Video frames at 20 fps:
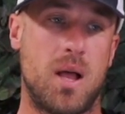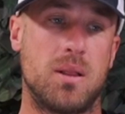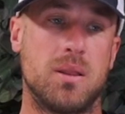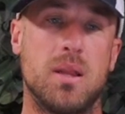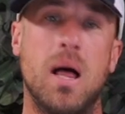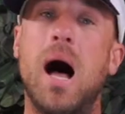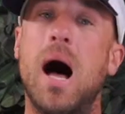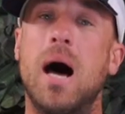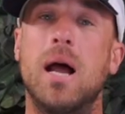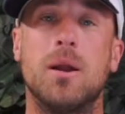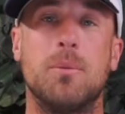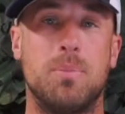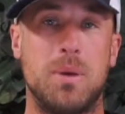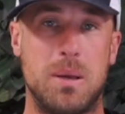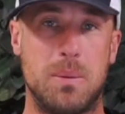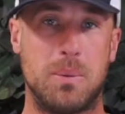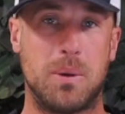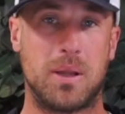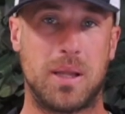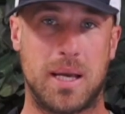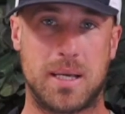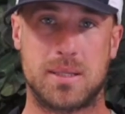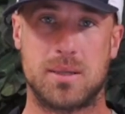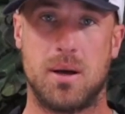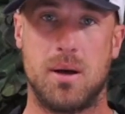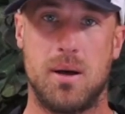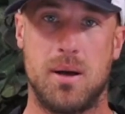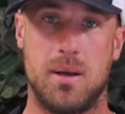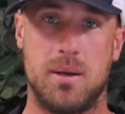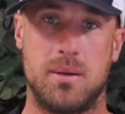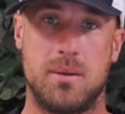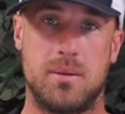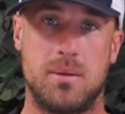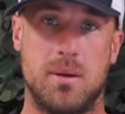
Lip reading: lot of people like to hunt